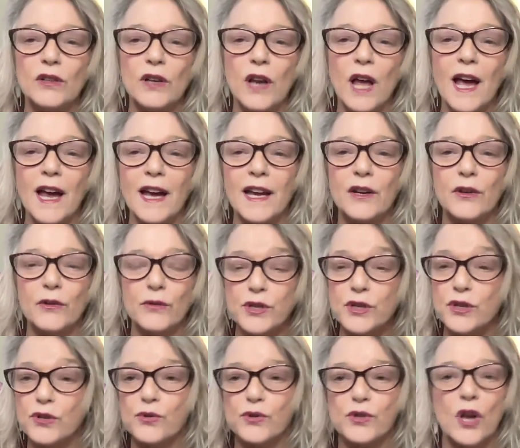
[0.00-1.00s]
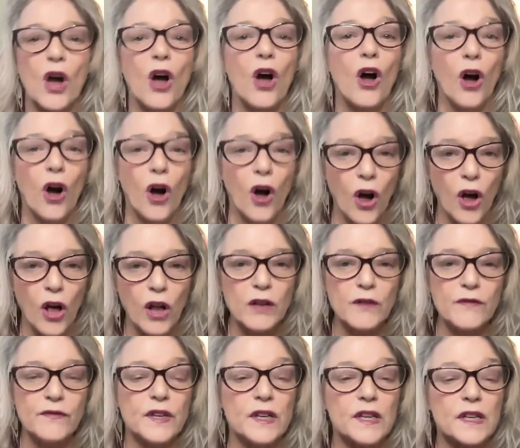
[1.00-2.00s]
light, crystals, all
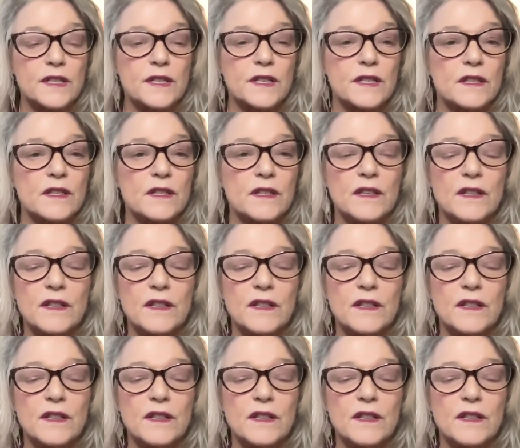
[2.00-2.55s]
of this.